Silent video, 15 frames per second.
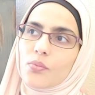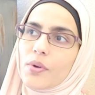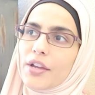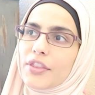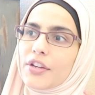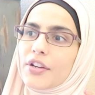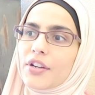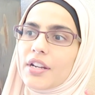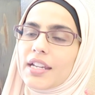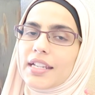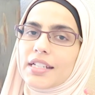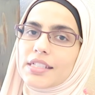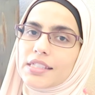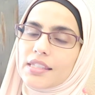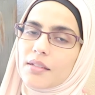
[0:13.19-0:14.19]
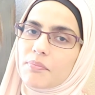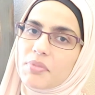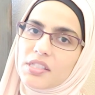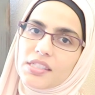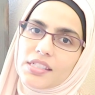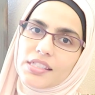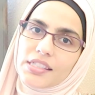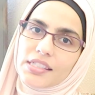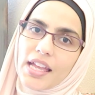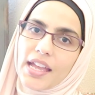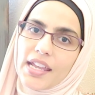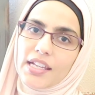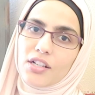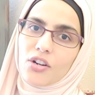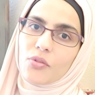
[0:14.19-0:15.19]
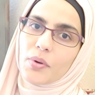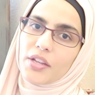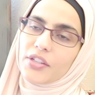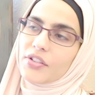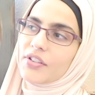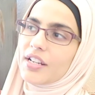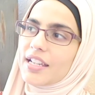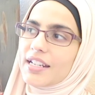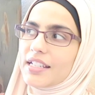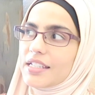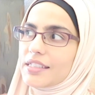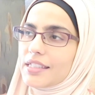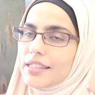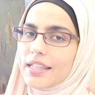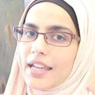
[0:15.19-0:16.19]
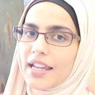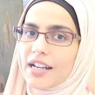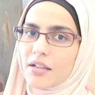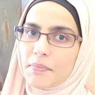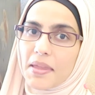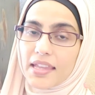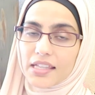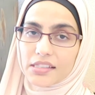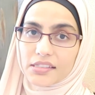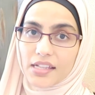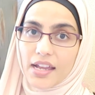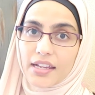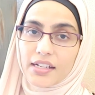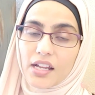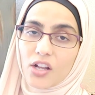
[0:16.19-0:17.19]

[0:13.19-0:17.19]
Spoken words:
whether it is in the business side or whether it is in the henna making side.